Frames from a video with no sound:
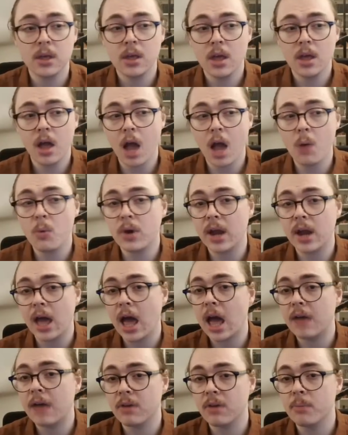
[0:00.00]
I want to
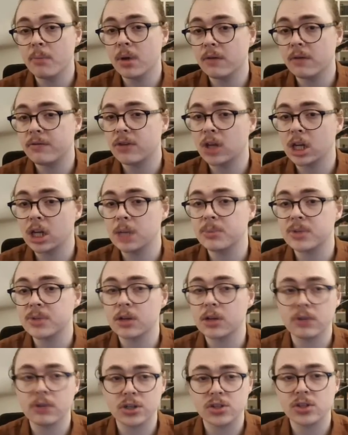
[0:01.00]
have above 90%
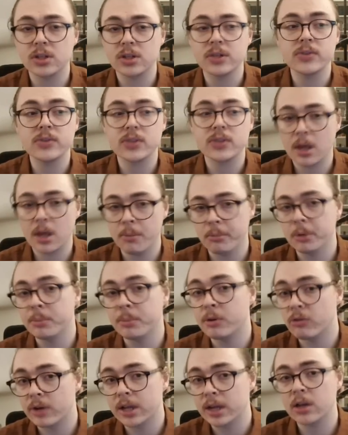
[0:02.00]
crit chance. I'm going to be
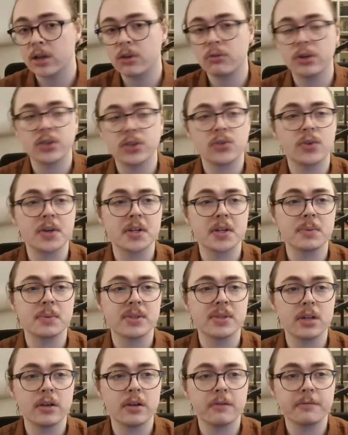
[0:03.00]
running crit strikes
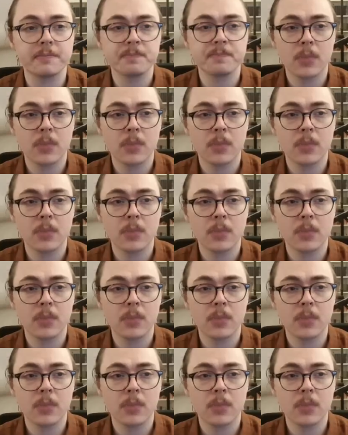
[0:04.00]
myself.